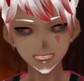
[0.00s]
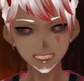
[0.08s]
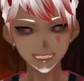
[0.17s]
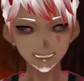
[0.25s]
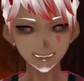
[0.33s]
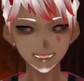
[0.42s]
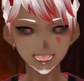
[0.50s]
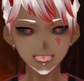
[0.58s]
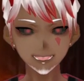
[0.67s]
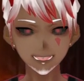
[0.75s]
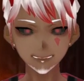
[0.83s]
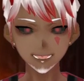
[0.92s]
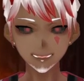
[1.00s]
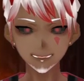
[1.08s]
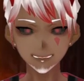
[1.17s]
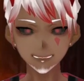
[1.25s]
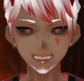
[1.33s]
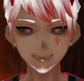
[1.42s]
And not to
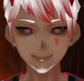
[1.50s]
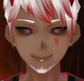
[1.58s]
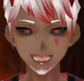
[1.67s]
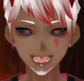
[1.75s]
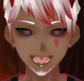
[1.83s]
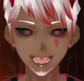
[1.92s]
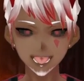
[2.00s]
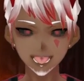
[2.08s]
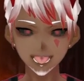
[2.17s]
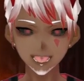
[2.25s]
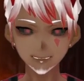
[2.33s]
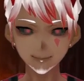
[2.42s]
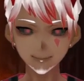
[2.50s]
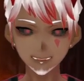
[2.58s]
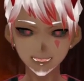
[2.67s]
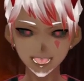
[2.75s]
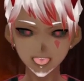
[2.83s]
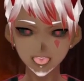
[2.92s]
mention, uh,
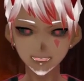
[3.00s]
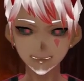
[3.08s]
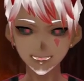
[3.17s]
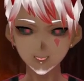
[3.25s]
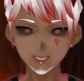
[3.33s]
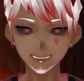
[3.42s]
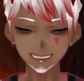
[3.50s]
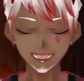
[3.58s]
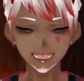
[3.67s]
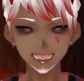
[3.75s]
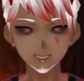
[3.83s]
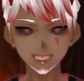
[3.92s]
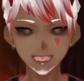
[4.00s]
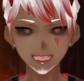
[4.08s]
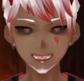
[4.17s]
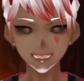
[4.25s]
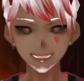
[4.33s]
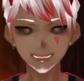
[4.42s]
for those who play games with
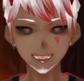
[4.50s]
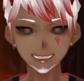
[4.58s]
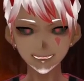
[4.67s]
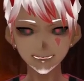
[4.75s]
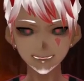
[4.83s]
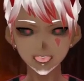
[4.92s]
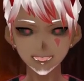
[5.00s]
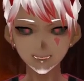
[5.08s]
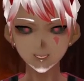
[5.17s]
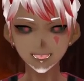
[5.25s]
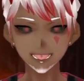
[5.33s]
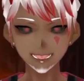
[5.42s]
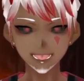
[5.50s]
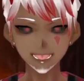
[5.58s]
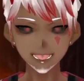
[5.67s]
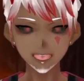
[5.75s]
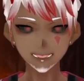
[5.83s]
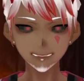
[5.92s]
me and they notice when I get a
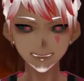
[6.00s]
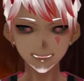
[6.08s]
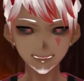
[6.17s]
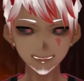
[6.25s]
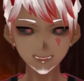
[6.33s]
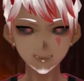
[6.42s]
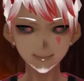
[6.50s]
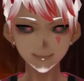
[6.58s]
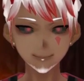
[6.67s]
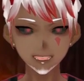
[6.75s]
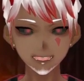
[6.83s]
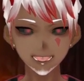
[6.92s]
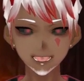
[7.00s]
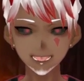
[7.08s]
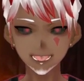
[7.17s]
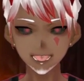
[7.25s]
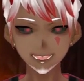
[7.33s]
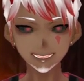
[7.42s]
cold chill,
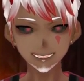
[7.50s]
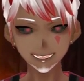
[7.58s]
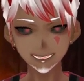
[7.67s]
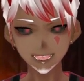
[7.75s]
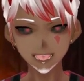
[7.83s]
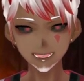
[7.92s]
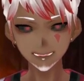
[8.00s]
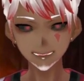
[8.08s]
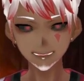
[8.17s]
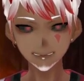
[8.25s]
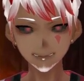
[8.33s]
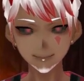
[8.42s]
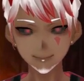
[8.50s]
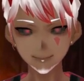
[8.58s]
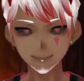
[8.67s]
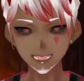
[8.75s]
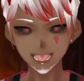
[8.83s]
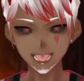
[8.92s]
something bad happens,
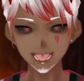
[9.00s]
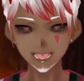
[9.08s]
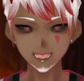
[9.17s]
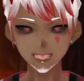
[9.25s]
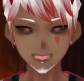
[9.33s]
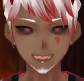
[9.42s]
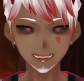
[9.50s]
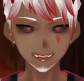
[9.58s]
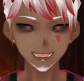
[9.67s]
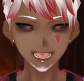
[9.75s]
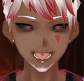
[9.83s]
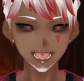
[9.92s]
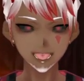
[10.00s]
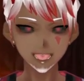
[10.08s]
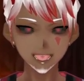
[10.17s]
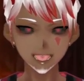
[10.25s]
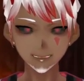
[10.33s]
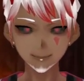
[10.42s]
or
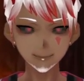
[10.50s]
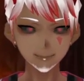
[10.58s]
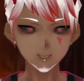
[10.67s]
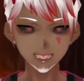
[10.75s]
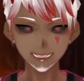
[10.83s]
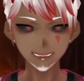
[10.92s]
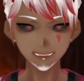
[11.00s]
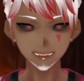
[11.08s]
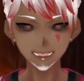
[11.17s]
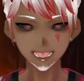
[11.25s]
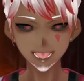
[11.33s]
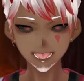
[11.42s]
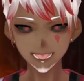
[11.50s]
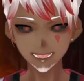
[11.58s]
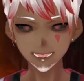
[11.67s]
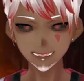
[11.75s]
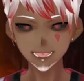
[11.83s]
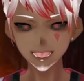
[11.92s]
um, whatever. Like I get
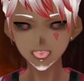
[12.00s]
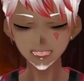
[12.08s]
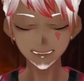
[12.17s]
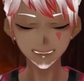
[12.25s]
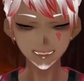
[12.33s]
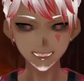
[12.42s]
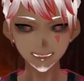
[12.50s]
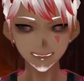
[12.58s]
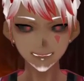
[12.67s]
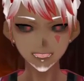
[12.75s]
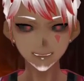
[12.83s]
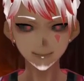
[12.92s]
a cold chill.